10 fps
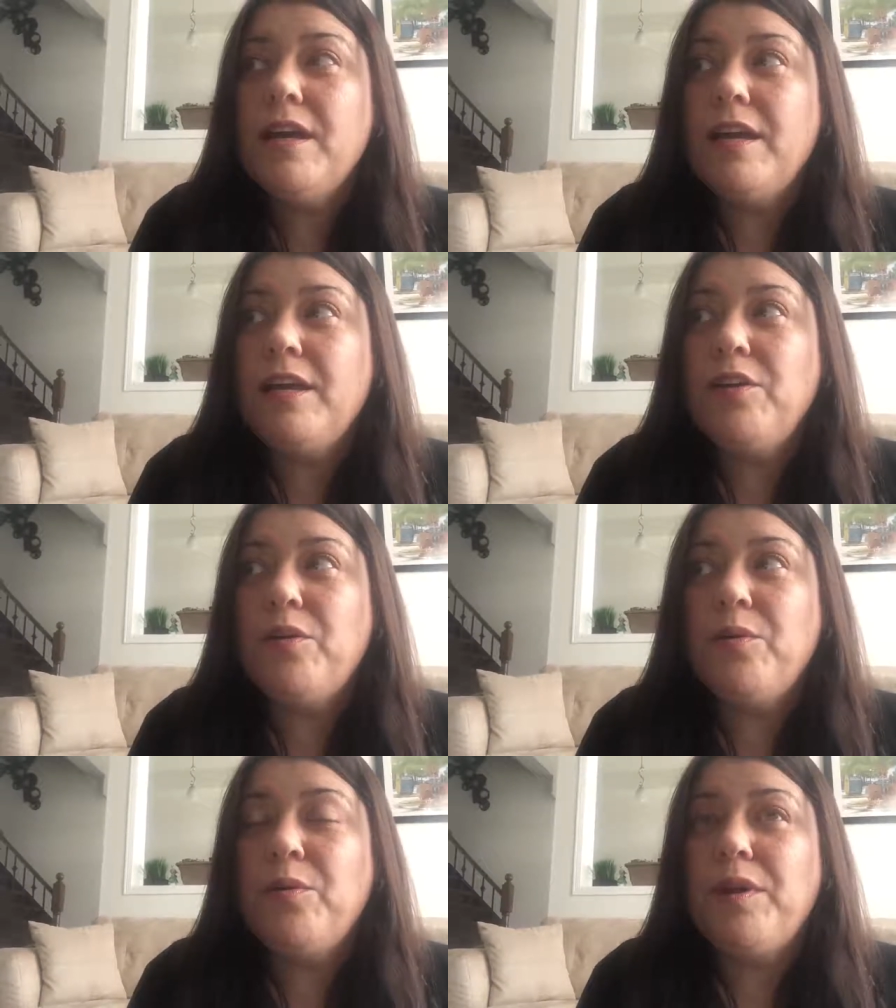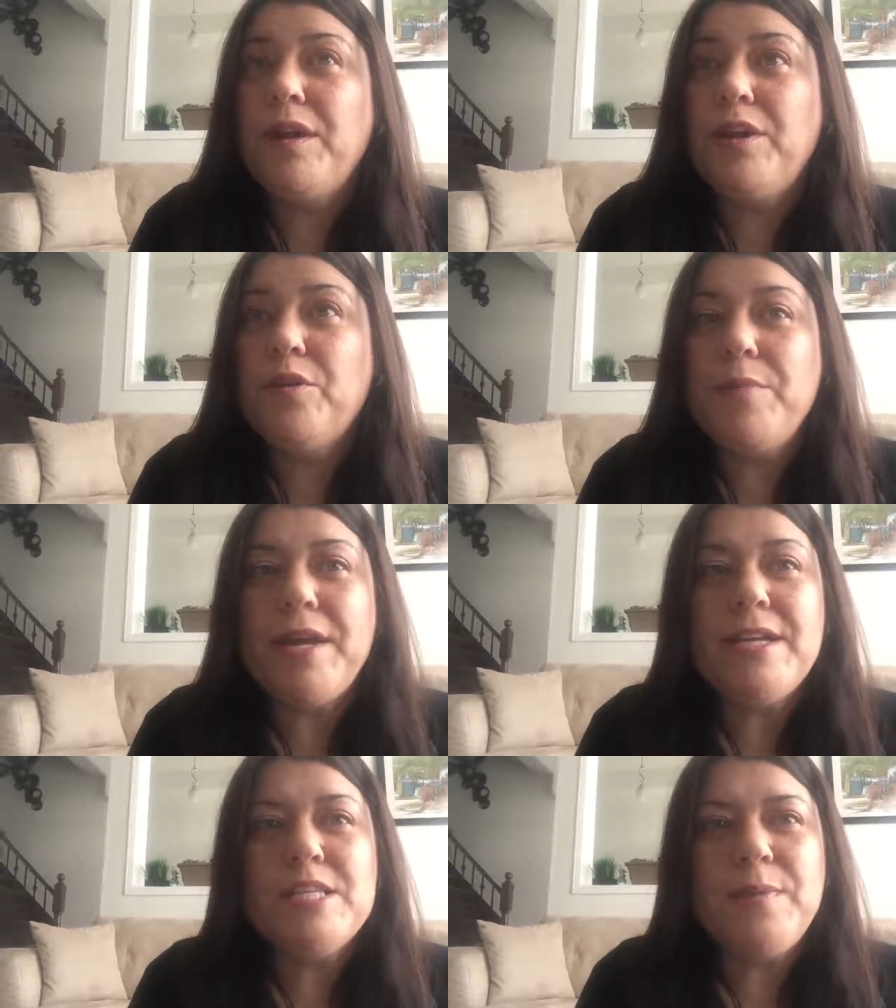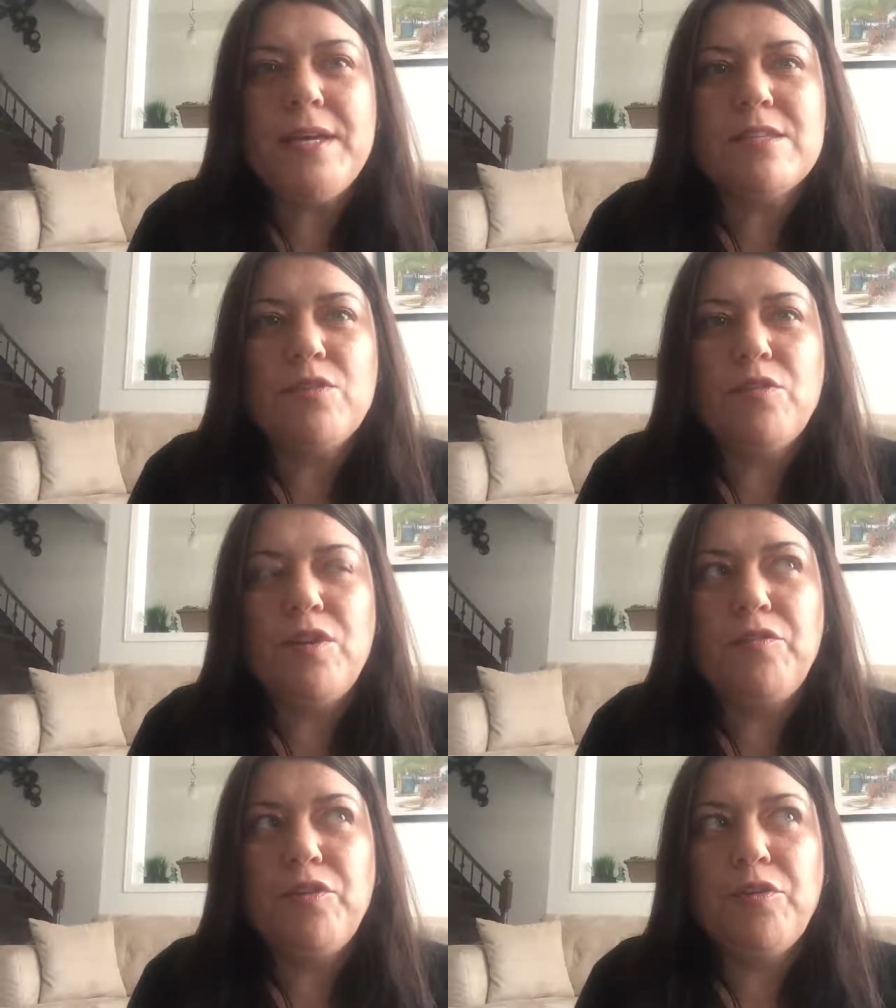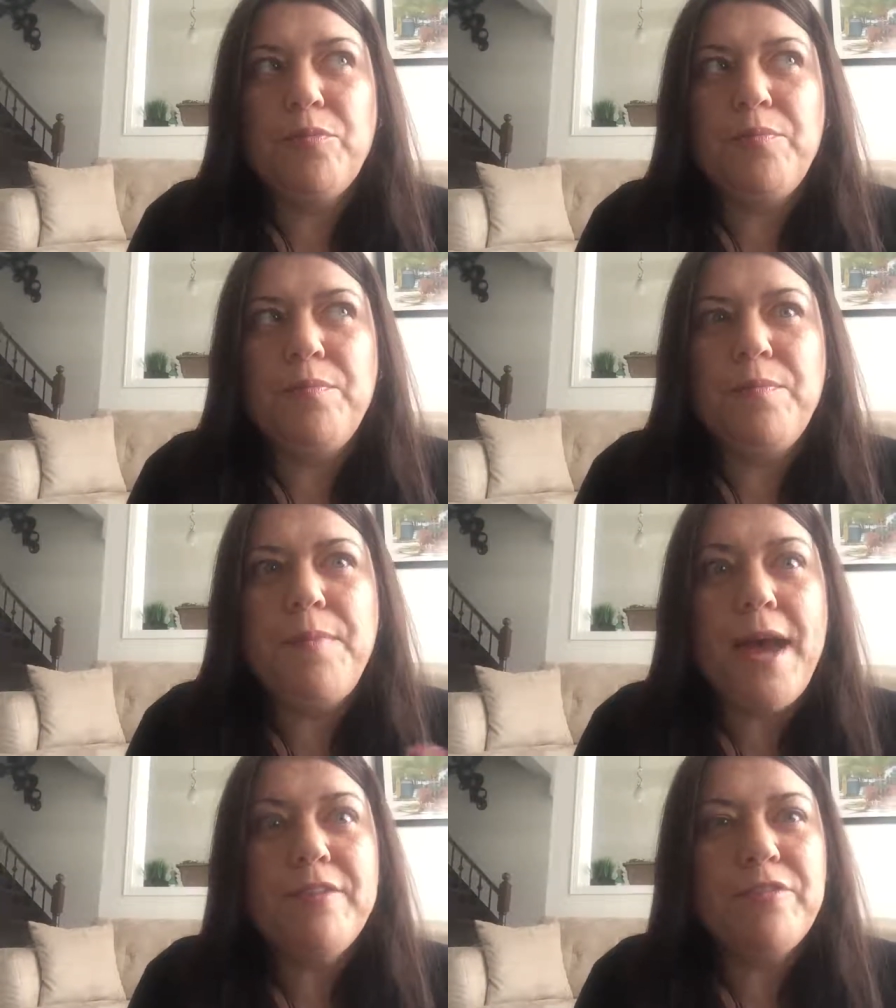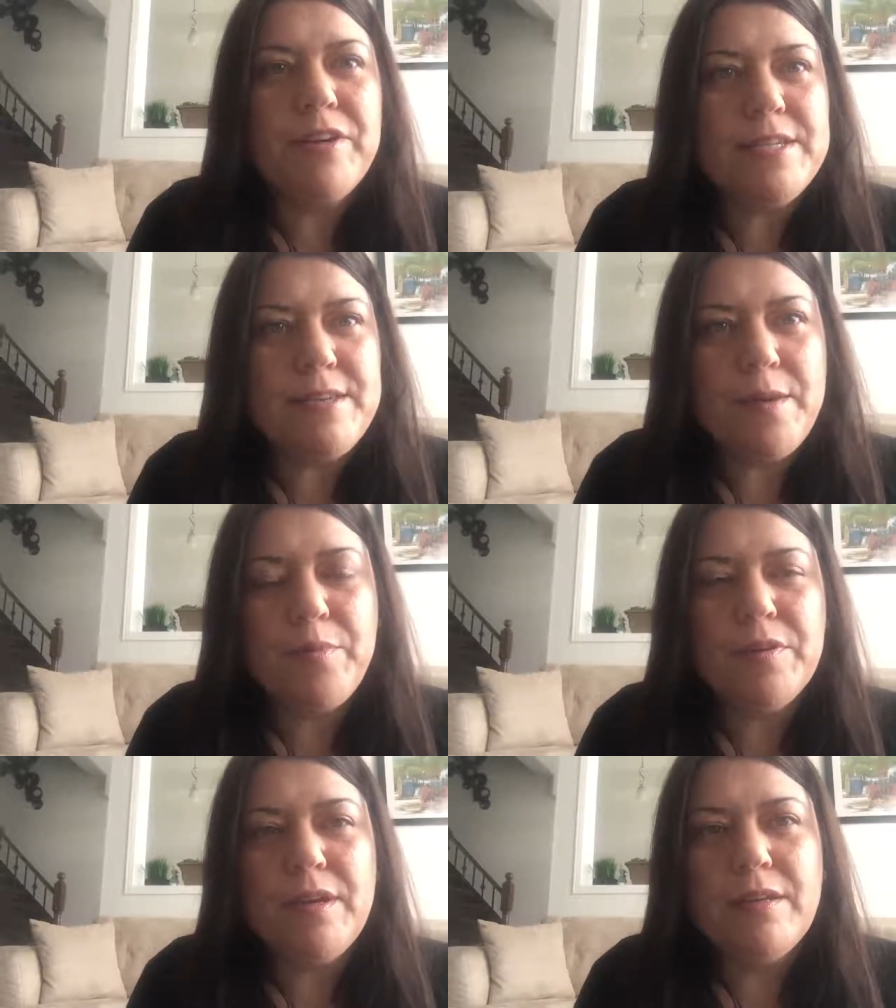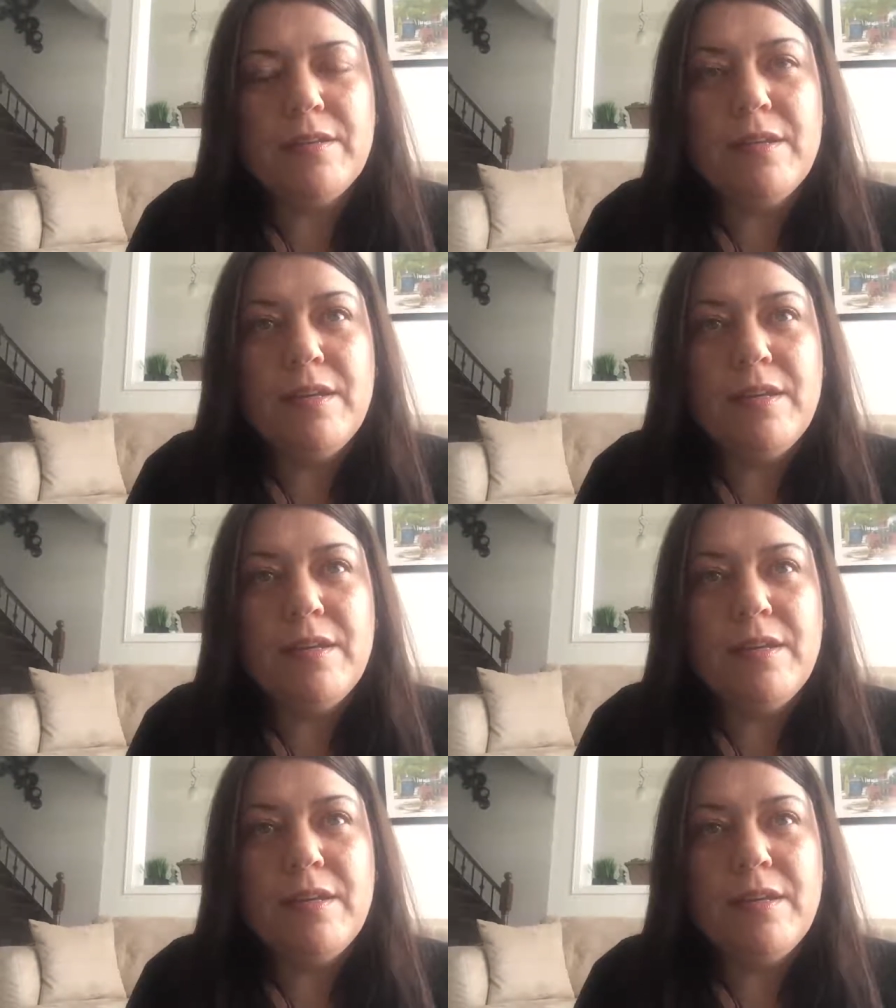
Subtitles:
you know, you're making space. So if you're bed, for example, and